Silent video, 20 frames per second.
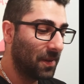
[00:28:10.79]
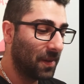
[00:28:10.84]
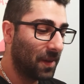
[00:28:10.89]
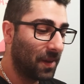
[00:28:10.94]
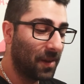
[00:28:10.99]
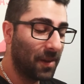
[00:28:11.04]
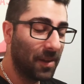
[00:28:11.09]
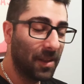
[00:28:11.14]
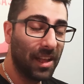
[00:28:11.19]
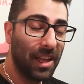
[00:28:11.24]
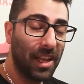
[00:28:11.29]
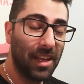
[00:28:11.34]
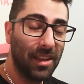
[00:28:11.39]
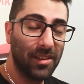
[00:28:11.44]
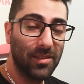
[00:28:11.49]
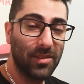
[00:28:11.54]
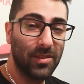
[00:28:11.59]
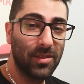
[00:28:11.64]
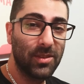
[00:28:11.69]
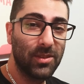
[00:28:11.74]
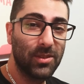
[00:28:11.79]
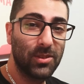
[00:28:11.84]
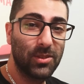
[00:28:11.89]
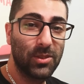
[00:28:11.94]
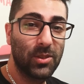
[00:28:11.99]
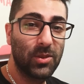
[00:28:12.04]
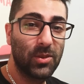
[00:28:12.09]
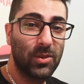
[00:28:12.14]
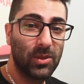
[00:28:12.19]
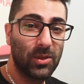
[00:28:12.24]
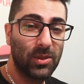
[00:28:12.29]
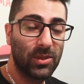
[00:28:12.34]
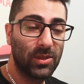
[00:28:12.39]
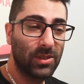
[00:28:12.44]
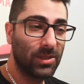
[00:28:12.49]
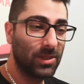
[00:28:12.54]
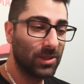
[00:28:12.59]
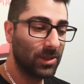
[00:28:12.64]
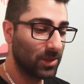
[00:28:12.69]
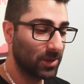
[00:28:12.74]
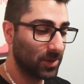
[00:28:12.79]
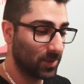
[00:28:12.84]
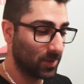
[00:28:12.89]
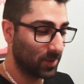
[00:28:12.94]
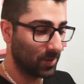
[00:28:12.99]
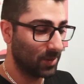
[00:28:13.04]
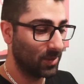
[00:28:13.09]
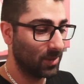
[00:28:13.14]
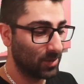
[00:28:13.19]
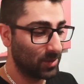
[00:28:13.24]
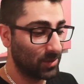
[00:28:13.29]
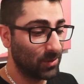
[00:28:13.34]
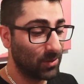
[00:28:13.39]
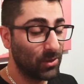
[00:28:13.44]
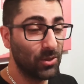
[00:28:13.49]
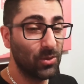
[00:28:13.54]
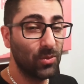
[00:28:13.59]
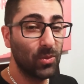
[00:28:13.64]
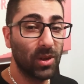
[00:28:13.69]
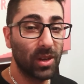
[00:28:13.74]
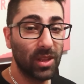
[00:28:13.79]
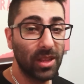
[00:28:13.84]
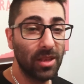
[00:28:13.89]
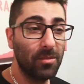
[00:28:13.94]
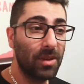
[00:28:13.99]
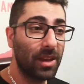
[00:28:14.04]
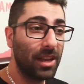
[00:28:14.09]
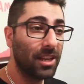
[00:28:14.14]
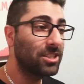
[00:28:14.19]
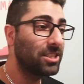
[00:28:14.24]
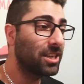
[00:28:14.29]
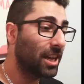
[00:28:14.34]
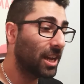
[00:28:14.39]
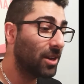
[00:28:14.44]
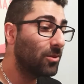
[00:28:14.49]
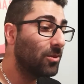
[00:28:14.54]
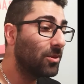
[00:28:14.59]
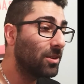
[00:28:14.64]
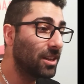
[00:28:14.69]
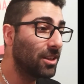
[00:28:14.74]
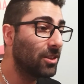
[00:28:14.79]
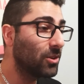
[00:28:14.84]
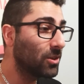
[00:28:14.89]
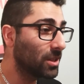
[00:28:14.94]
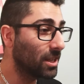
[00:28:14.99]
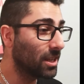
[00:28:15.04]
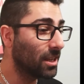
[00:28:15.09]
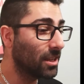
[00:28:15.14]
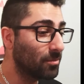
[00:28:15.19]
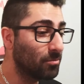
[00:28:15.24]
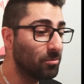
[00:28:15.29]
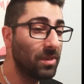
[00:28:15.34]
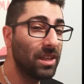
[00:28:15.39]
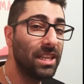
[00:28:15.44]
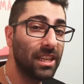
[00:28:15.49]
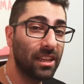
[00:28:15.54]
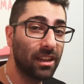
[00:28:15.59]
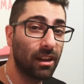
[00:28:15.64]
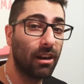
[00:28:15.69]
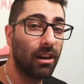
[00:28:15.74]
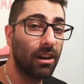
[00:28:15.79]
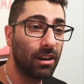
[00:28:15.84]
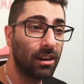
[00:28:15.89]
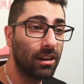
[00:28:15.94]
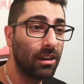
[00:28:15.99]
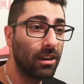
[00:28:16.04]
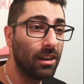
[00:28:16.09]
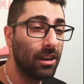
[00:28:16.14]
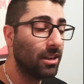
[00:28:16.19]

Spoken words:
all have little scooters, little scooters. One of them actually had one that looked like a mini car.